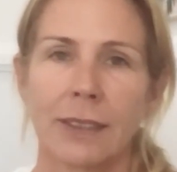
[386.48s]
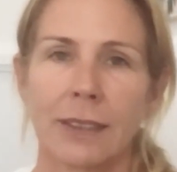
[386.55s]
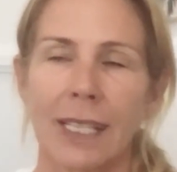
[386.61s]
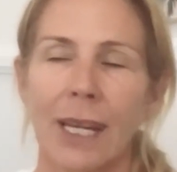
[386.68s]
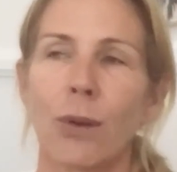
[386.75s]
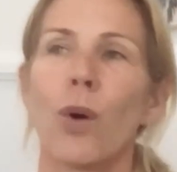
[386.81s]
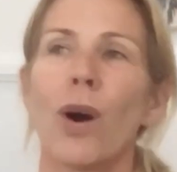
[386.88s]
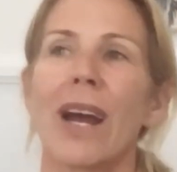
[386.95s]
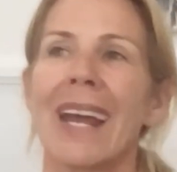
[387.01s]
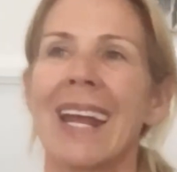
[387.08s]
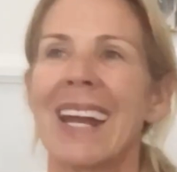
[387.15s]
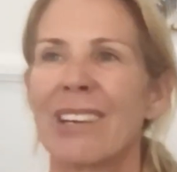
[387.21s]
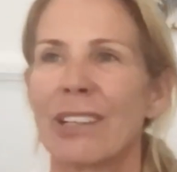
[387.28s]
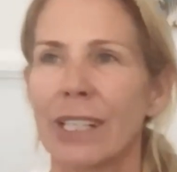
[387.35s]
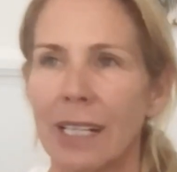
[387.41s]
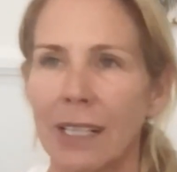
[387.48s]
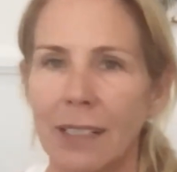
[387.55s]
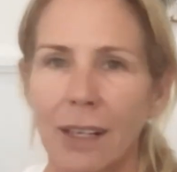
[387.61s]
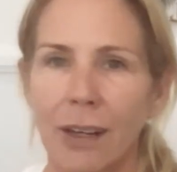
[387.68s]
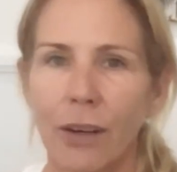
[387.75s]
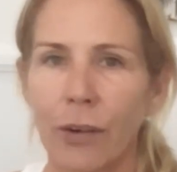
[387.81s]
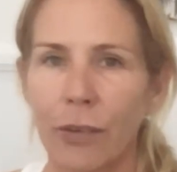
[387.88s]
Yeah, what area
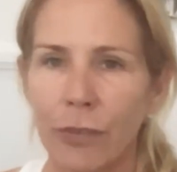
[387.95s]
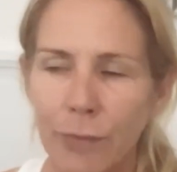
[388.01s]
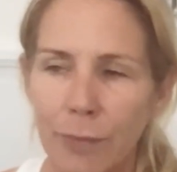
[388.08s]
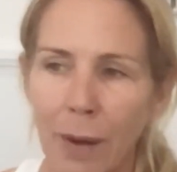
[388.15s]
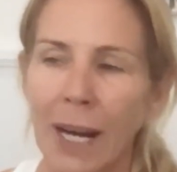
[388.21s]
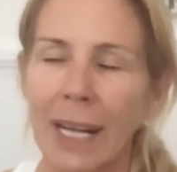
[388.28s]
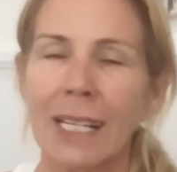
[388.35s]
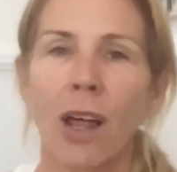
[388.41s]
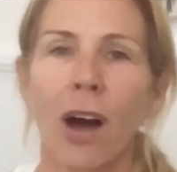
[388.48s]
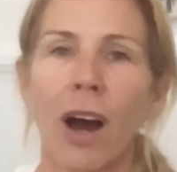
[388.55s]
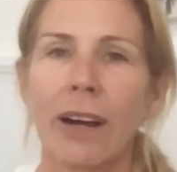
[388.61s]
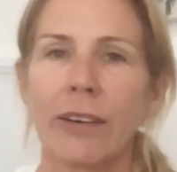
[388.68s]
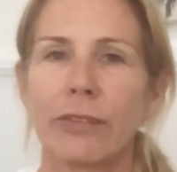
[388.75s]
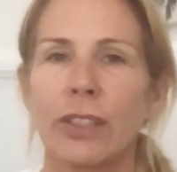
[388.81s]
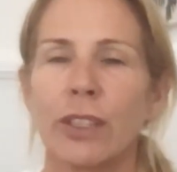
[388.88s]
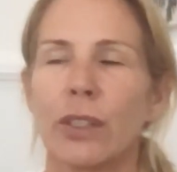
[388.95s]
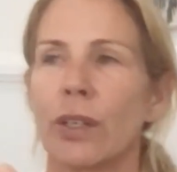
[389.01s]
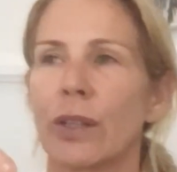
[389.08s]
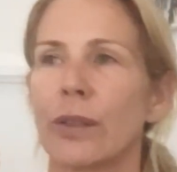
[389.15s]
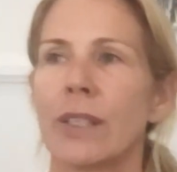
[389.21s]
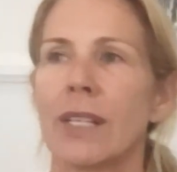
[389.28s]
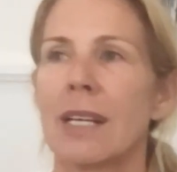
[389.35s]
of my life, be
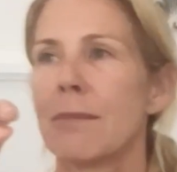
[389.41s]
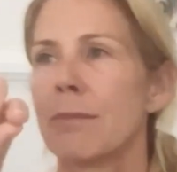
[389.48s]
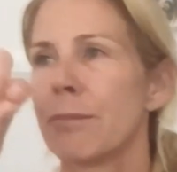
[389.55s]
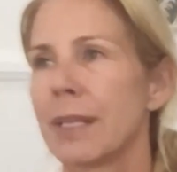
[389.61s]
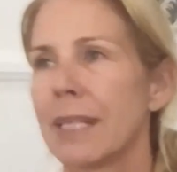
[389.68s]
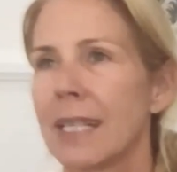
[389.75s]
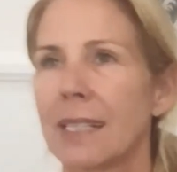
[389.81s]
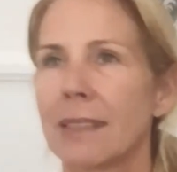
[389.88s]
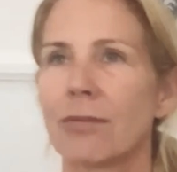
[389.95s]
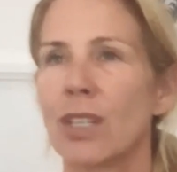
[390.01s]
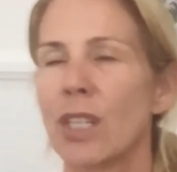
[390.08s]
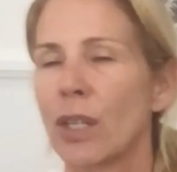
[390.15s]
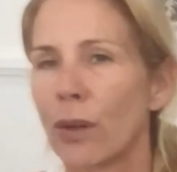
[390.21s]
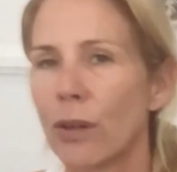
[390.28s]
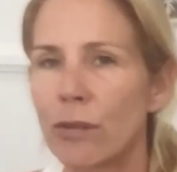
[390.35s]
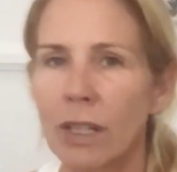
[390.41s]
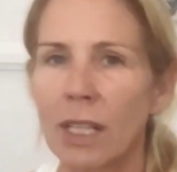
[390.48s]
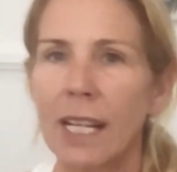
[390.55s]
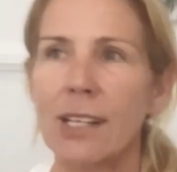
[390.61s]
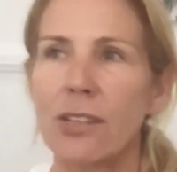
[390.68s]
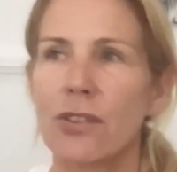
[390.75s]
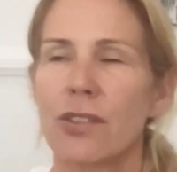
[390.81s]
it,
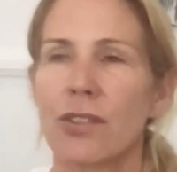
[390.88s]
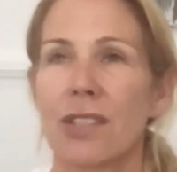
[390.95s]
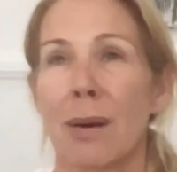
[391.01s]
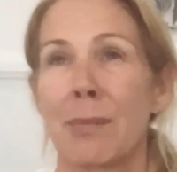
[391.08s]
relationship.